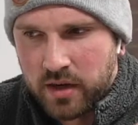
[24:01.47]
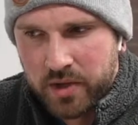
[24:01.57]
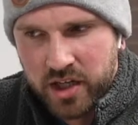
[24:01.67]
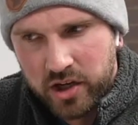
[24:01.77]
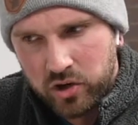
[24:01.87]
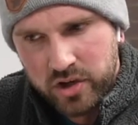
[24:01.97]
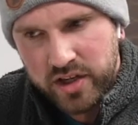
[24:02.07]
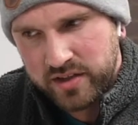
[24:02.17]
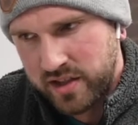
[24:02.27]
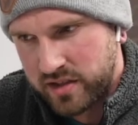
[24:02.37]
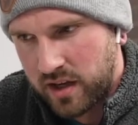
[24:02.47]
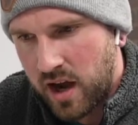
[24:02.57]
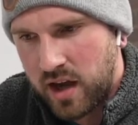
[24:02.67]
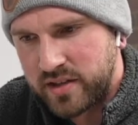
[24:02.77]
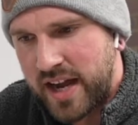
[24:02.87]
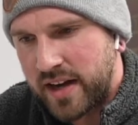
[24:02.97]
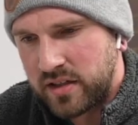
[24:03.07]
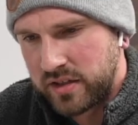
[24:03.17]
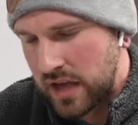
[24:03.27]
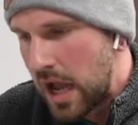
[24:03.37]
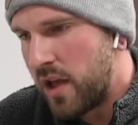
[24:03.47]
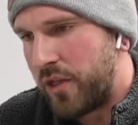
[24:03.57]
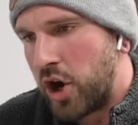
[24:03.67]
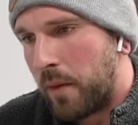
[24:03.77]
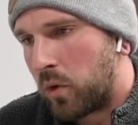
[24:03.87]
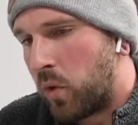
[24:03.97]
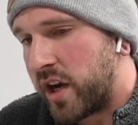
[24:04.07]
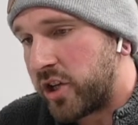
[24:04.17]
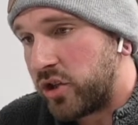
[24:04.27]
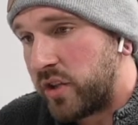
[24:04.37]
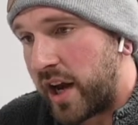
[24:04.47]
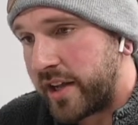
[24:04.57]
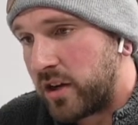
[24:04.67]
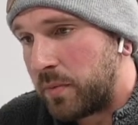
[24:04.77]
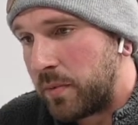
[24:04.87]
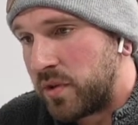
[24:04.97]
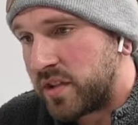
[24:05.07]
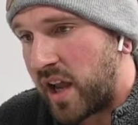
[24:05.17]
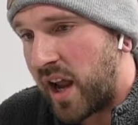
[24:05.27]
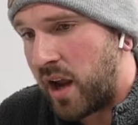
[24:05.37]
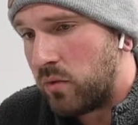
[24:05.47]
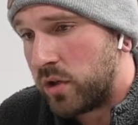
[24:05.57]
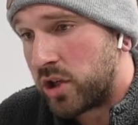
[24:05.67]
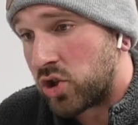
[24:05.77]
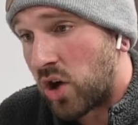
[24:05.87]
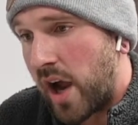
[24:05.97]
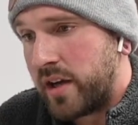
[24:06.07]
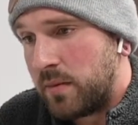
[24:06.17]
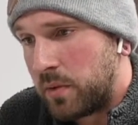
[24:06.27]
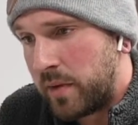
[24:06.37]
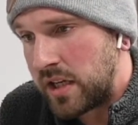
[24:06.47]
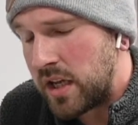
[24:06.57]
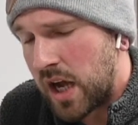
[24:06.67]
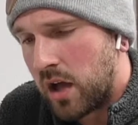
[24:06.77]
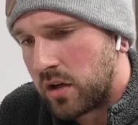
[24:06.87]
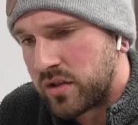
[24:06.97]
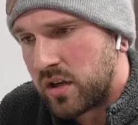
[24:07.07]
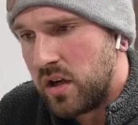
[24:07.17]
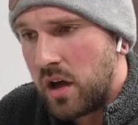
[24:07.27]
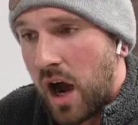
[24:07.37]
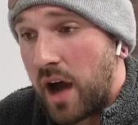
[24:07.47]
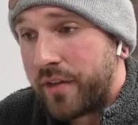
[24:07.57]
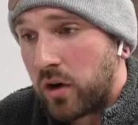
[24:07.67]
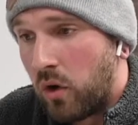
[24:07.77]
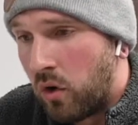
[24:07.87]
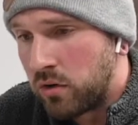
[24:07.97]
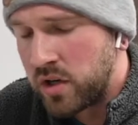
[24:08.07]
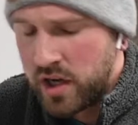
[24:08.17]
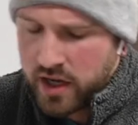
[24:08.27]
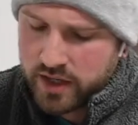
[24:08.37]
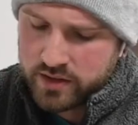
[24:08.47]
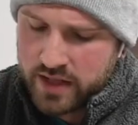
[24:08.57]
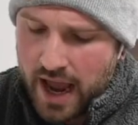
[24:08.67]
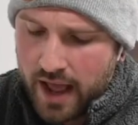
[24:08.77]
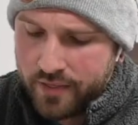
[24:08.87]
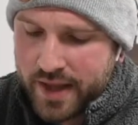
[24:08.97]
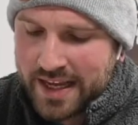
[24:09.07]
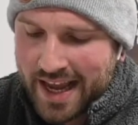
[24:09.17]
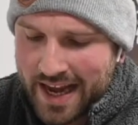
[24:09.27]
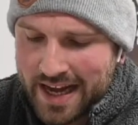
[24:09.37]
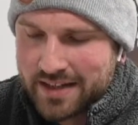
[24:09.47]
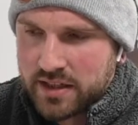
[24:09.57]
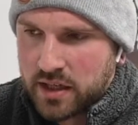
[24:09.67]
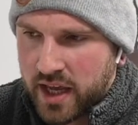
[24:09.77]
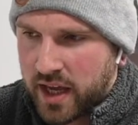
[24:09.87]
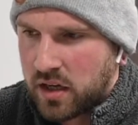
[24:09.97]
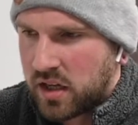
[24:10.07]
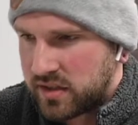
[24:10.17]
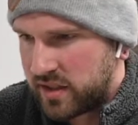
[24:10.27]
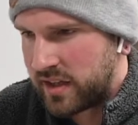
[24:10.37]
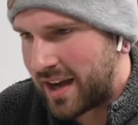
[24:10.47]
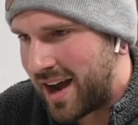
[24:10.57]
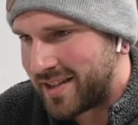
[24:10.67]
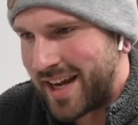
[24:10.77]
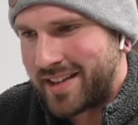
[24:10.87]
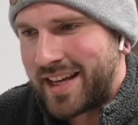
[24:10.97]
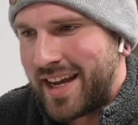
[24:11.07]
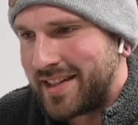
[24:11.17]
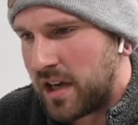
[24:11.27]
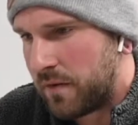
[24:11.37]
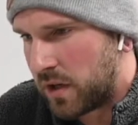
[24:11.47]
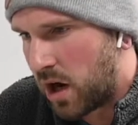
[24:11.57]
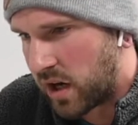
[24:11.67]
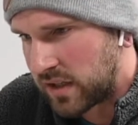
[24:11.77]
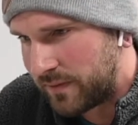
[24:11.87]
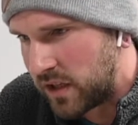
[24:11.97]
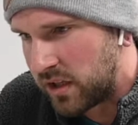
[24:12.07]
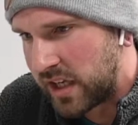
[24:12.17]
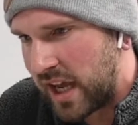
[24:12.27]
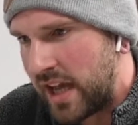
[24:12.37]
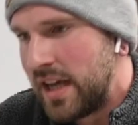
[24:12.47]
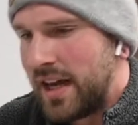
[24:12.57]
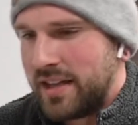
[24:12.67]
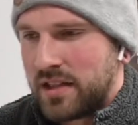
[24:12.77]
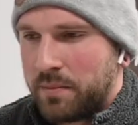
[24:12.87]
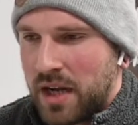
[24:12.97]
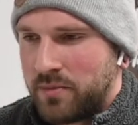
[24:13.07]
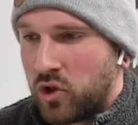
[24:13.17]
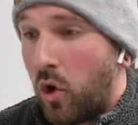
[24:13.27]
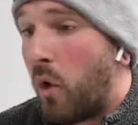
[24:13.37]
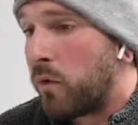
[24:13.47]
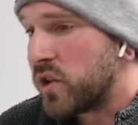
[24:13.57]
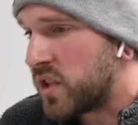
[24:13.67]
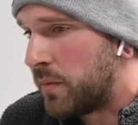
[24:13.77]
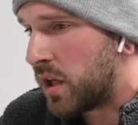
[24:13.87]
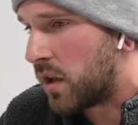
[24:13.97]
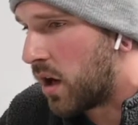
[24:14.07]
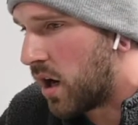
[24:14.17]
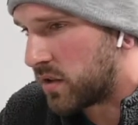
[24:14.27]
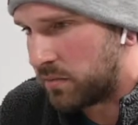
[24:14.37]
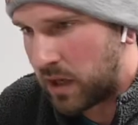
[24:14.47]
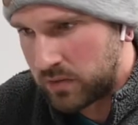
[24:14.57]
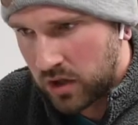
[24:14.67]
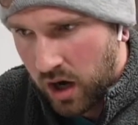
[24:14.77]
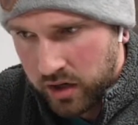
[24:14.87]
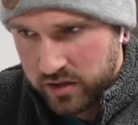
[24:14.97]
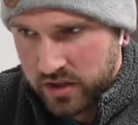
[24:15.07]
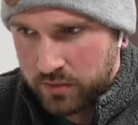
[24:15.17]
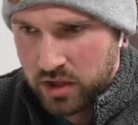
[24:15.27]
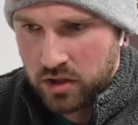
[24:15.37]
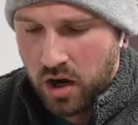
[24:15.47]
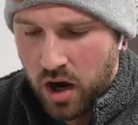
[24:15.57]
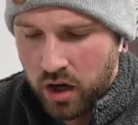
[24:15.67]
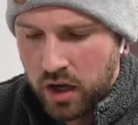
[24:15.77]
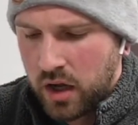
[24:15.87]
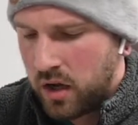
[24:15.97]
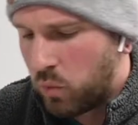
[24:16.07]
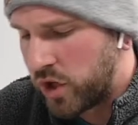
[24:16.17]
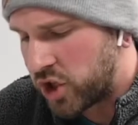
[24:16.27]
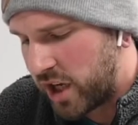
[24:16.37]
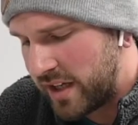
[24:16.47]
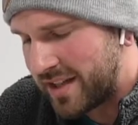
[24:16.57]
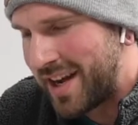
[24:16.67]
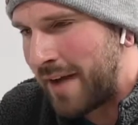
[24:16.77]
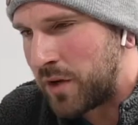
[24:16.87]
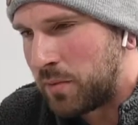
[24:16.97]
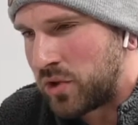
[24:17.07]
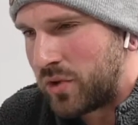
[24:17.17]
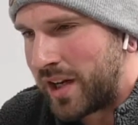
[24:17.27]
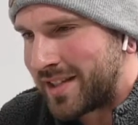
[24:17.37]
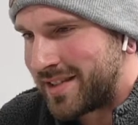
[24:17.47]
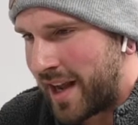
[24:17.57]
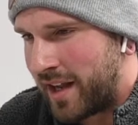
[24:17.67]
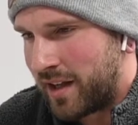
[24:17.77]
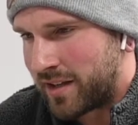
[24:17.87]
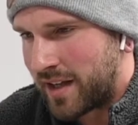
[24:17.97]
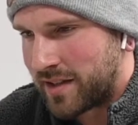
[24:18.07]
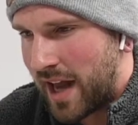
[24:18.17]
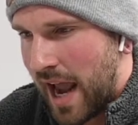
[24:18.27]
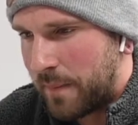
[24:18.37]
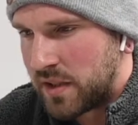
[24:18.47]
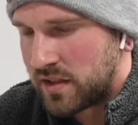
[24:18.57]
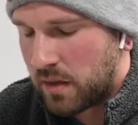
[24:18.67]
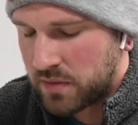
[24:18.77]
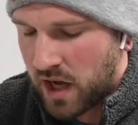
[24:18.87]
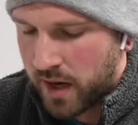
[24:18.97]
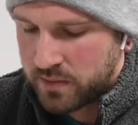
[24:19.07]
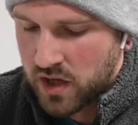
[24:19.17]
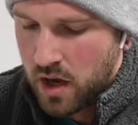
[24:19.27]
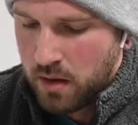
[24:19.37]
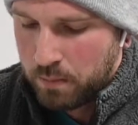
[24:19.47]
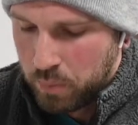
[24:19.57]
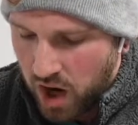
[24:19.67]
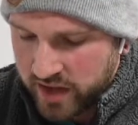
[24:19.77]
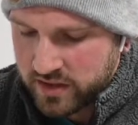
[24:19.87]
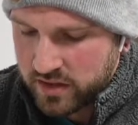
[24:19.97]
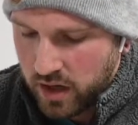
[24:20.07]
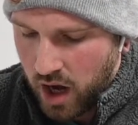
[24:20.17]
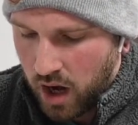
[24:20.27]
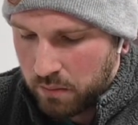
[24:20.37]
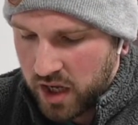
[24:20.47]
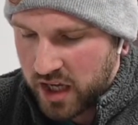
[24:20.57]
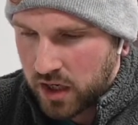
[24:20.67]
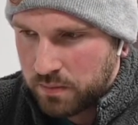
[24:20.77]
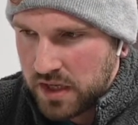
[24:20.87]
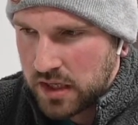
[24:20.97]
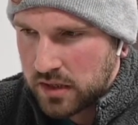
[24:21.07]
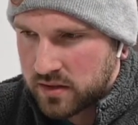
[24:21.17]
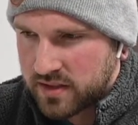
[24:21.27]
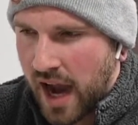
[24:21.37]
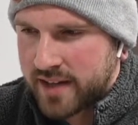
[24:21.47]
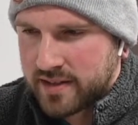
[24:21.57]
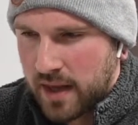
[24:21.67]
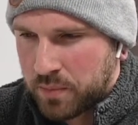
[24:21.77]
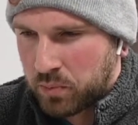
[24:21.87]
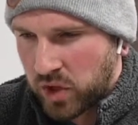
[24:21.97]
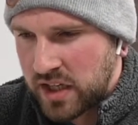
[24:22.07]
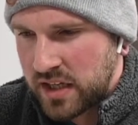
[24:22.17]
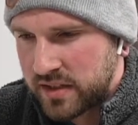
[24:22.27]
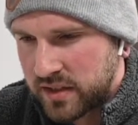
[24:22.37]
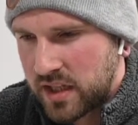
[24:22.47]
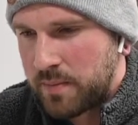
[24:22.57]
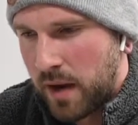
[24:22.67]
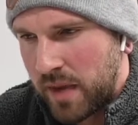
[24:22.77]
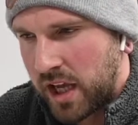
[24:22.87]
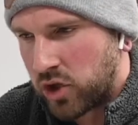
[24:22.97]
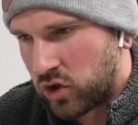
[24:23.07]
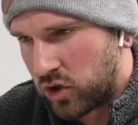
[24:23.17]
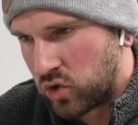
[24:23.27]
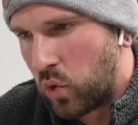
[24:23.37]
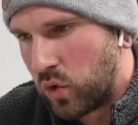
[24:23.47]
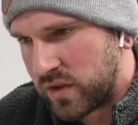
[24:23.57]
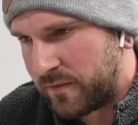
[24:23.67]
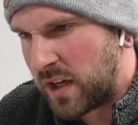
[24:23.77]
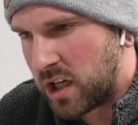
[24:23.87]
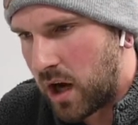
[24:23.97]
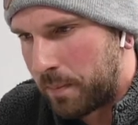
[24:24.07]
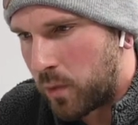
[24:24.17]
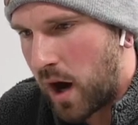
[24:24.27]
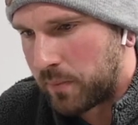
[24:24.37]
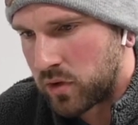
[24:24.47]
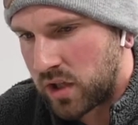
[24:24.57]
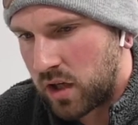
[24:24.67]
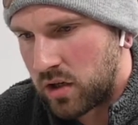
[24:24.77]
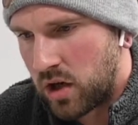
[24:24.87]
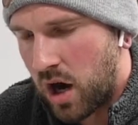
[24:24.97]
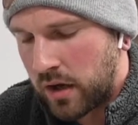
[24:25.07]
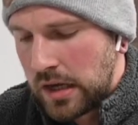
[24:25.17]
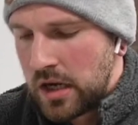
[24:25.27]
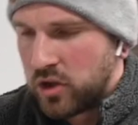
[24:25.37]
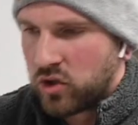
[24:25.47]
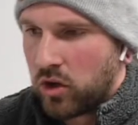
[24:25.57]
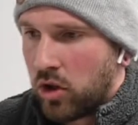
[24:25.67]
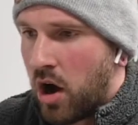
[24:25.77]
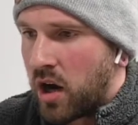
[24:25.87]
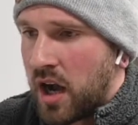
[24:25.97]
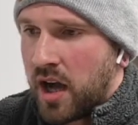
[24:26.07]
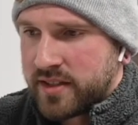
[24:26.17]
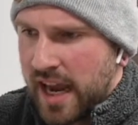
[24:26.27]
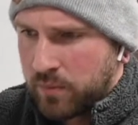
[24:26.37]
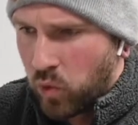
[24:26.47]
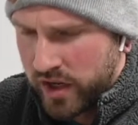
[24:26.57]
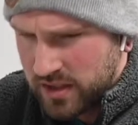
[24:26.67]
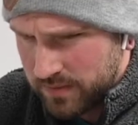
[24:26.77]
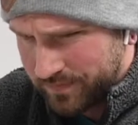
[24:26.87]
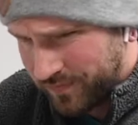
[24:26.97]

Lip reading: I'm going to get a good consistent contact. Because the number one issue that I hear people say when they're trying to implement e-collars on their own is that they can't get consistent contact. They can't tell if the dog is feeling it, and sometimes they're overstimming the dog, sometimes they're understimming the dog, which is inevitable to an extent. Like, that's going to happen sometimes, but it could be sidestepped pretty easily by making sure the tool is fitted up properly on the dog. So long contact points.